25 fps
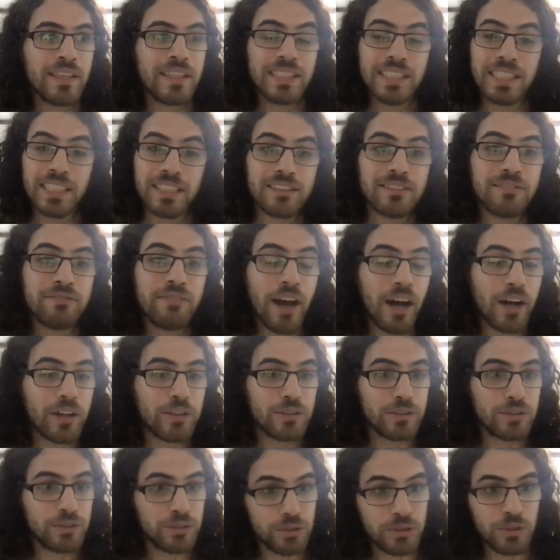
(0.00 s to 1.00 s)
gives
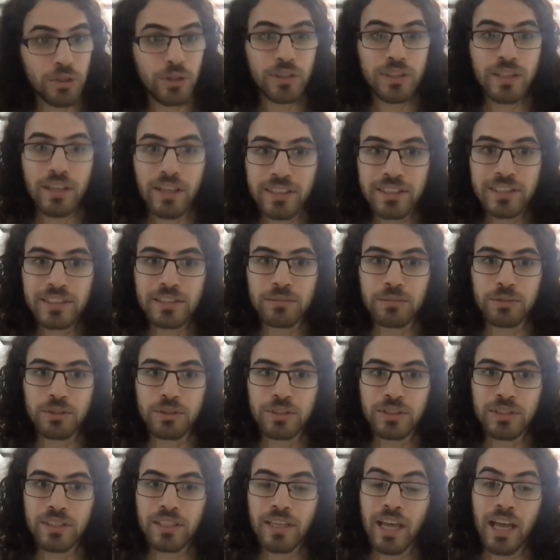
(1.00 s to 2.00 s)
value to your
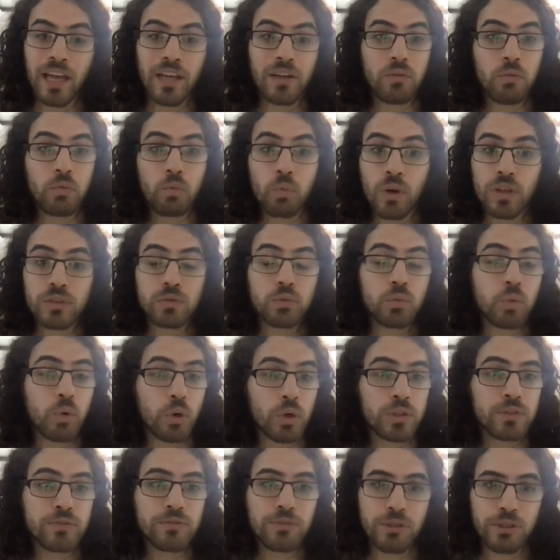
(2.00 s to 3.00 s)
customers, and what
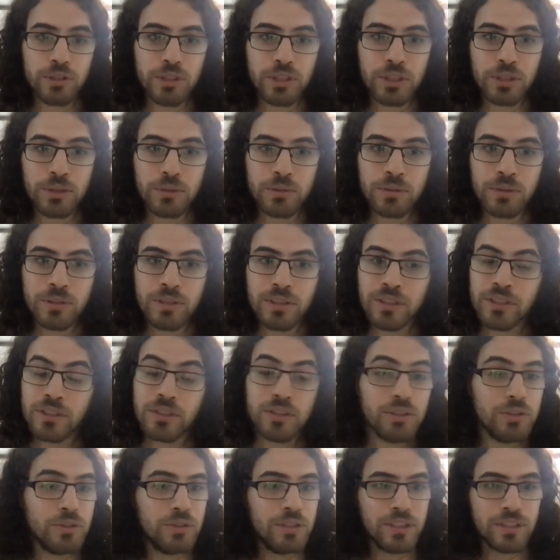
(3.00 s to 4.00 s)
works for you,
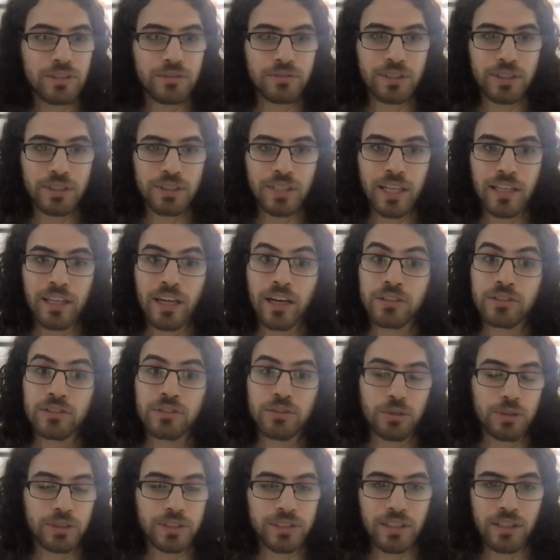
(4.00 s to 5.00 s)
you need to figure that out
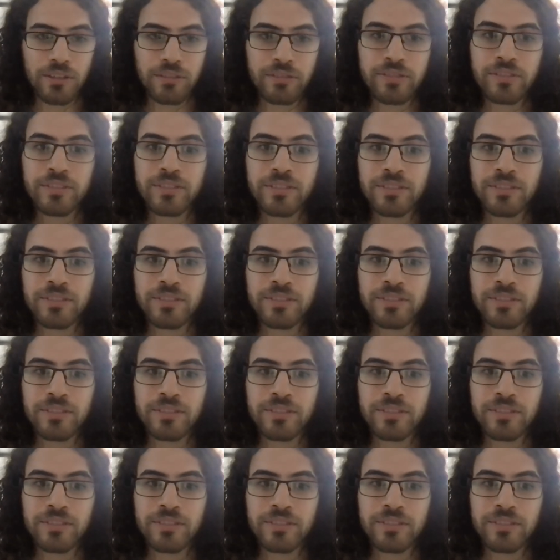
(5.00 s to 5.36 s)
yourself.